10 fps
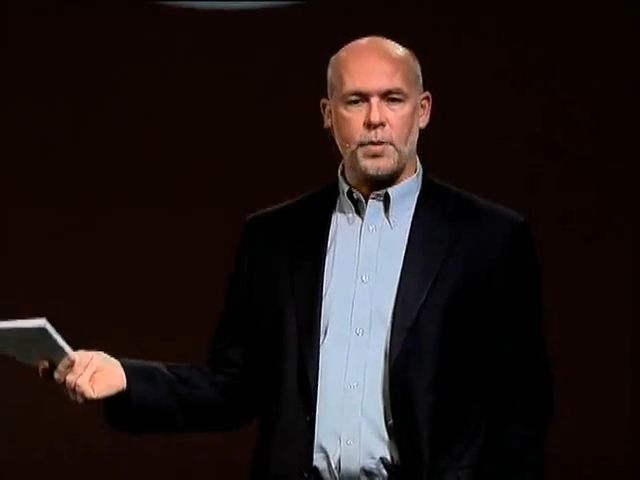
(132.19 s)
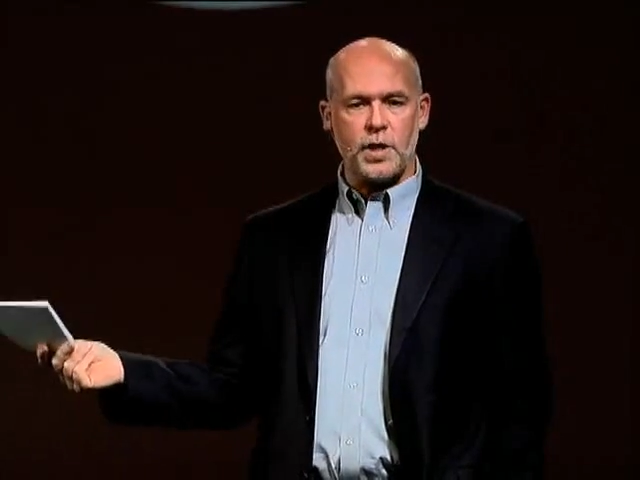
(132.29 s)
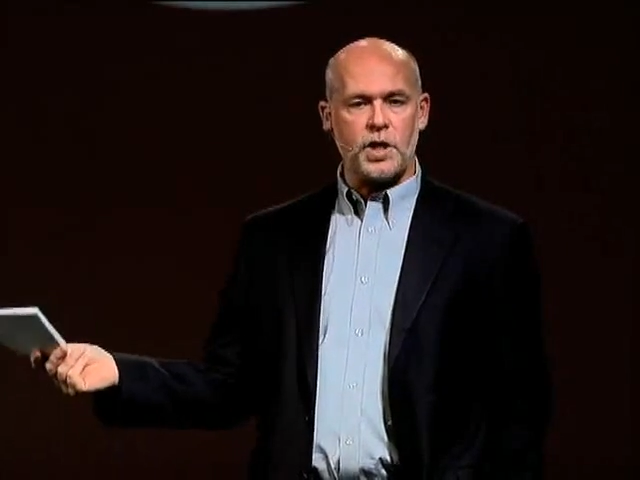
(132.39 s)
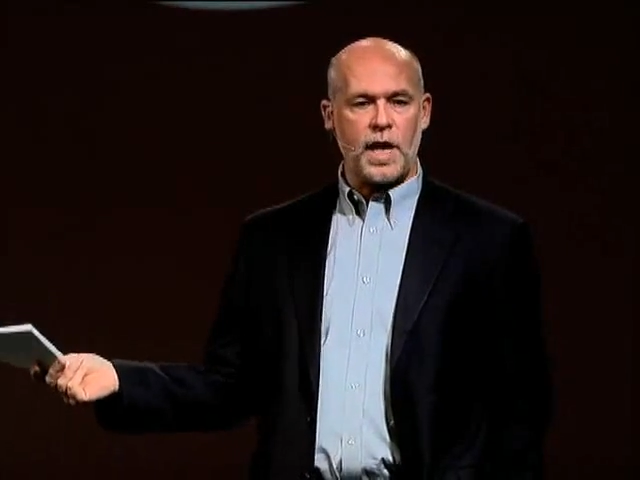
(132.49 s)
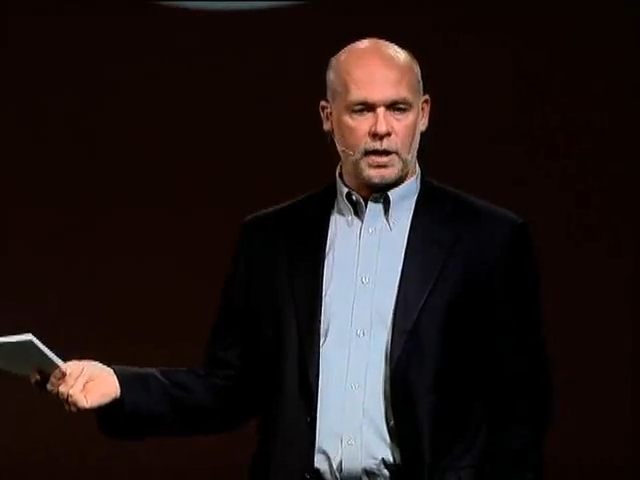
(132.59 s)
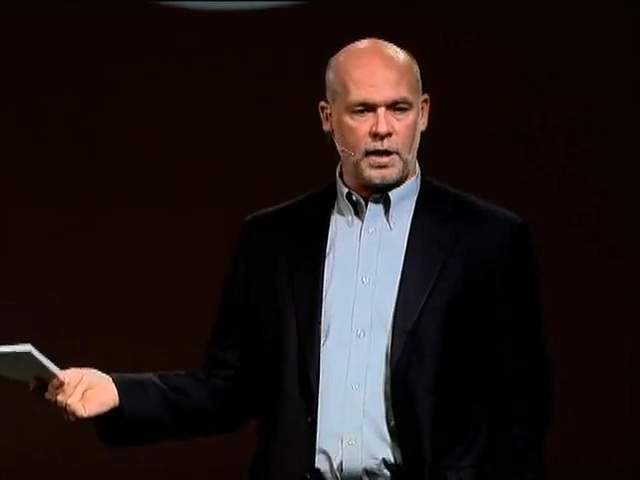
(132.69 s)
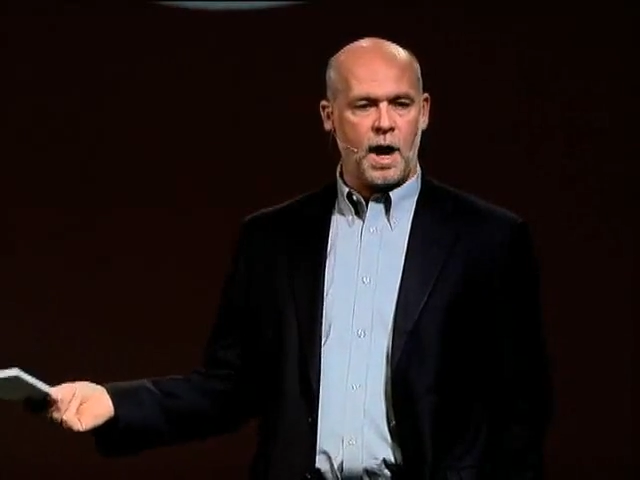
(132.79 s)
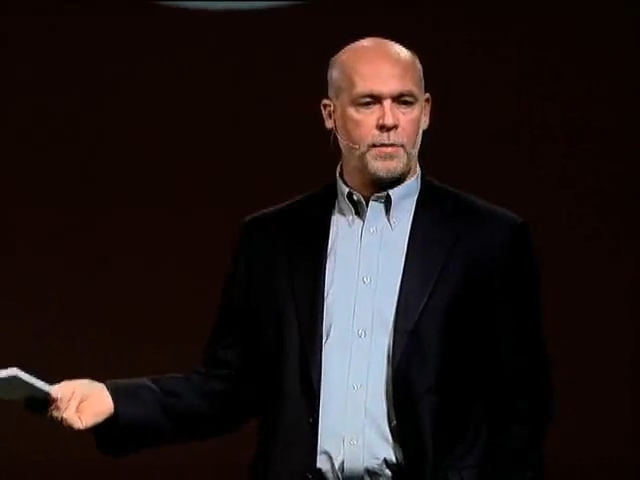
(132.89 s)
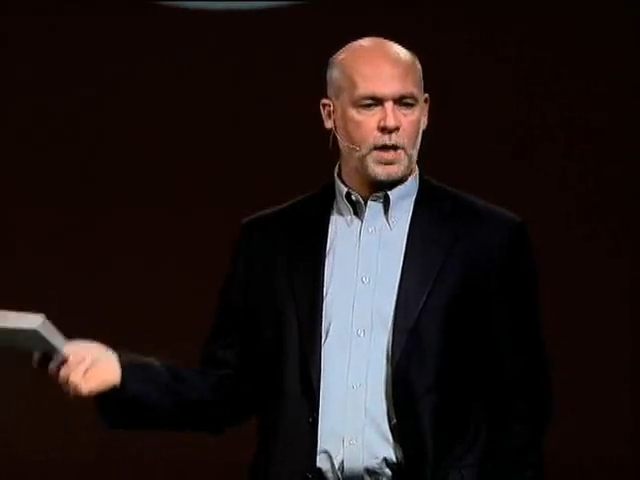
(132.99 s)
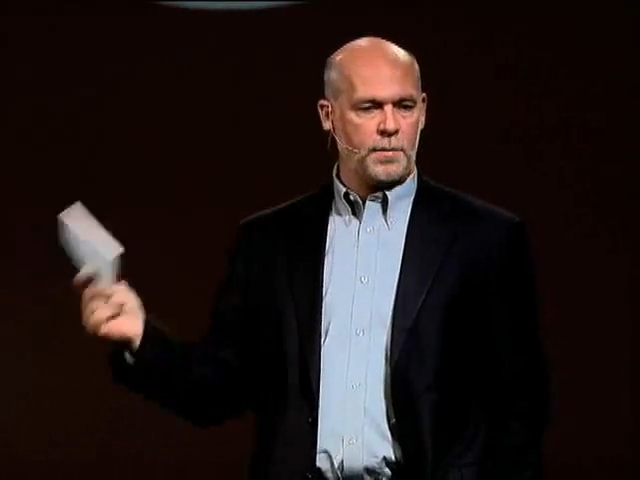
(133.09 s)
British
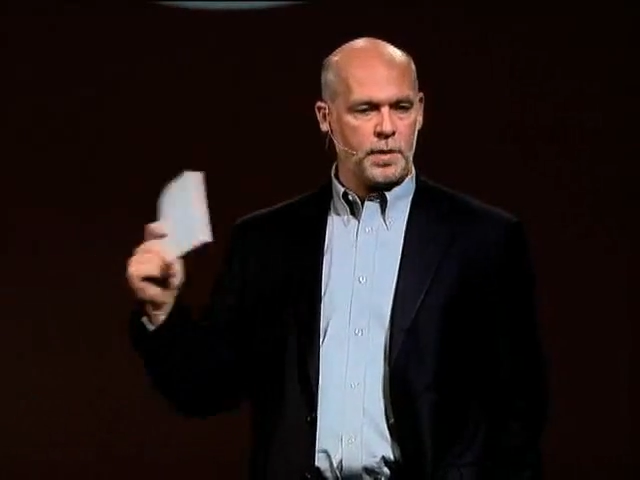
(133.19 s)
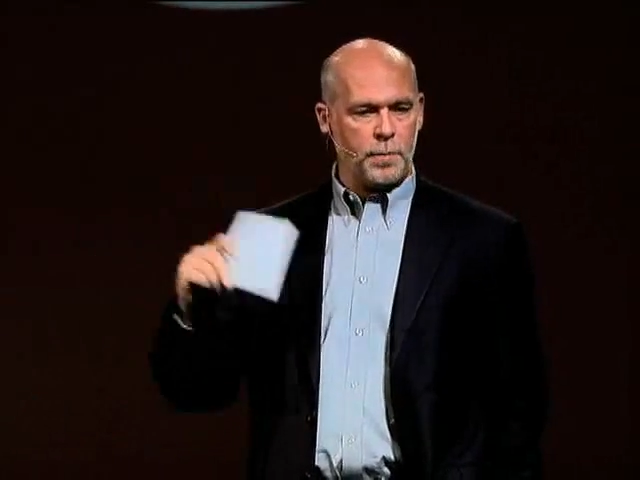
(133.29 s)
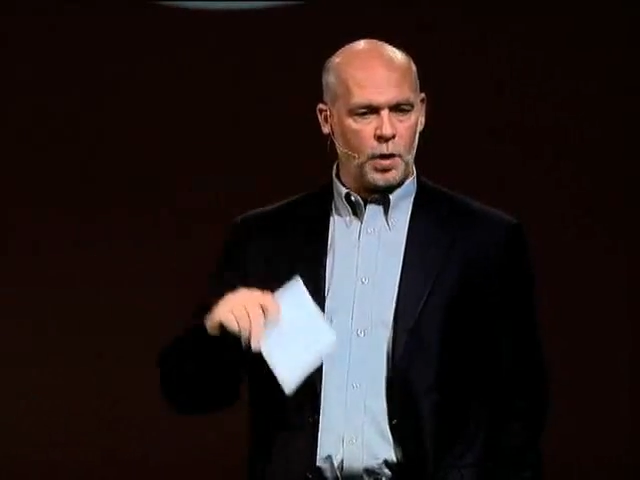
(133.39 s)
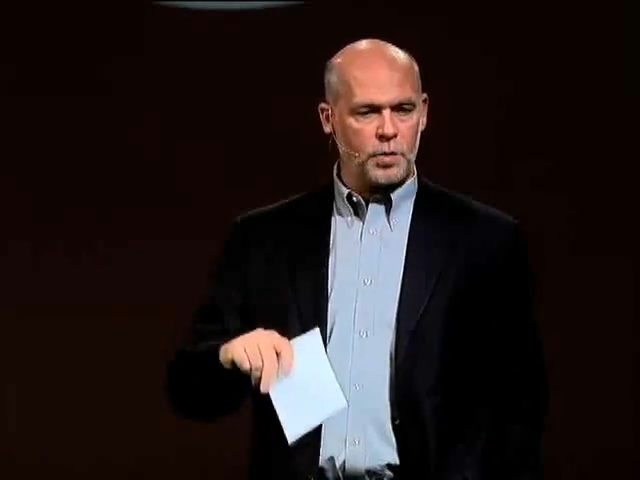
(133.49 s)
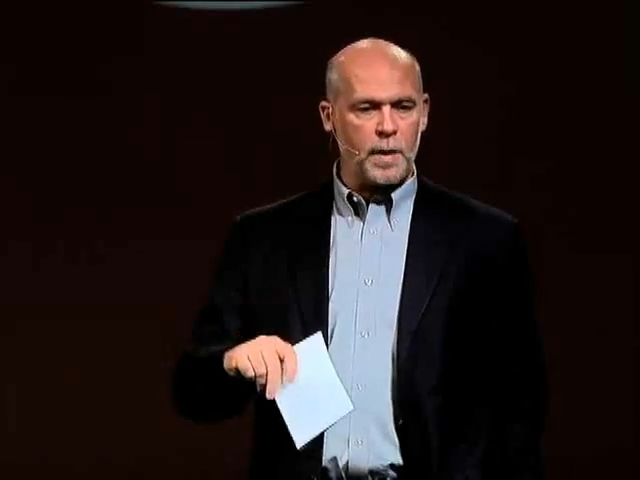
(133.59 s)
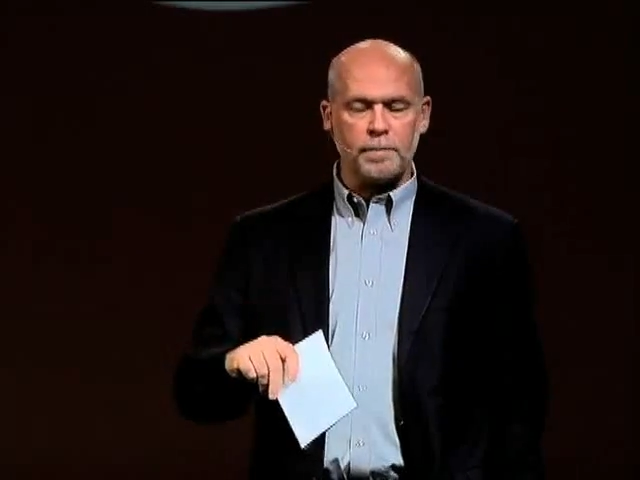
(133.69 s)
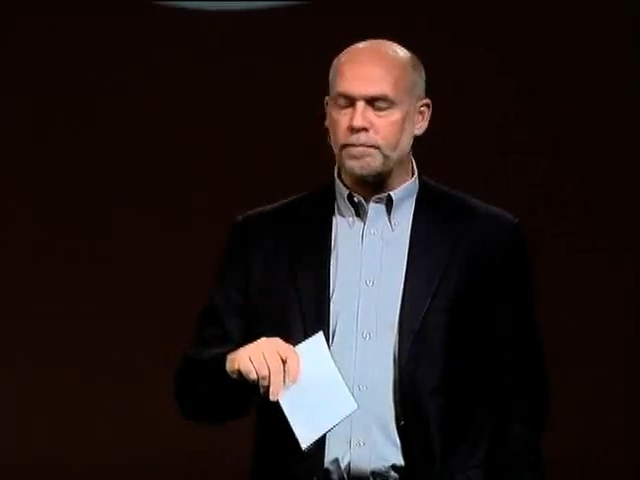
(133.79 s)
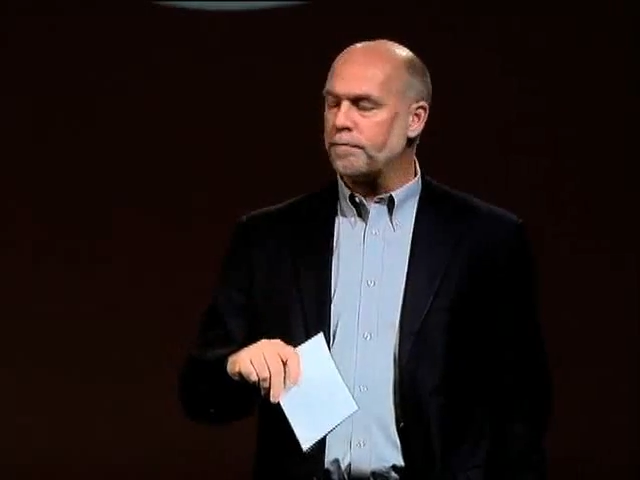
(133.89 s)
Telecom, come to Bozeman.